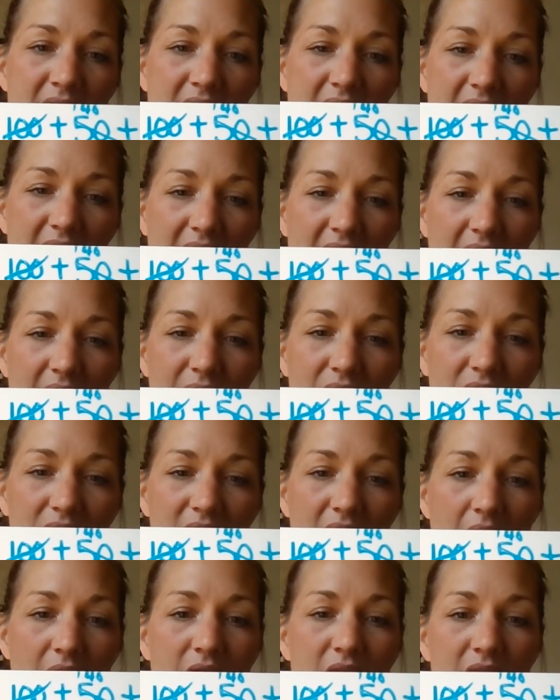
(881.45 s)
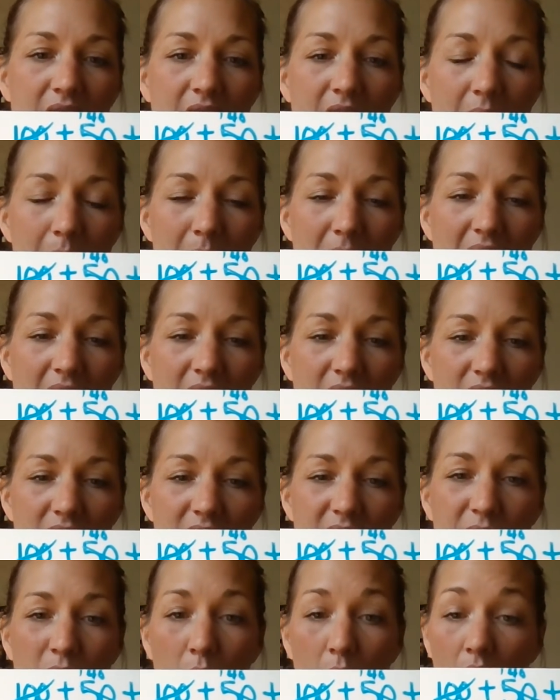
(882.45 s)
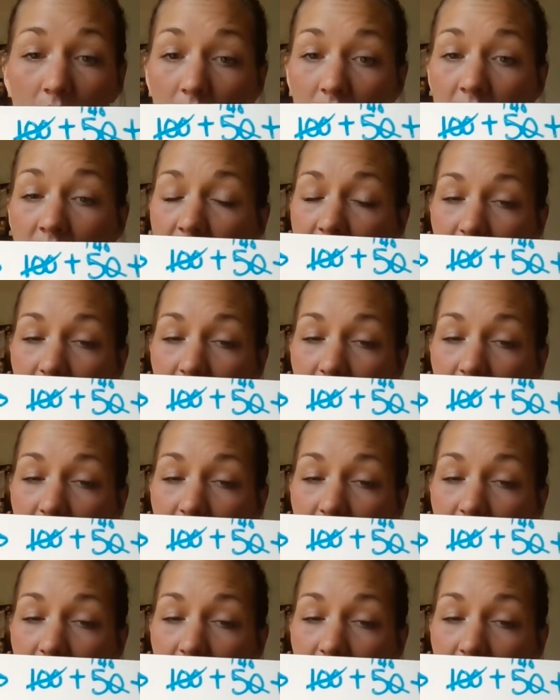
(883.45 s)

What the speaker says: and I have 11 minus 4.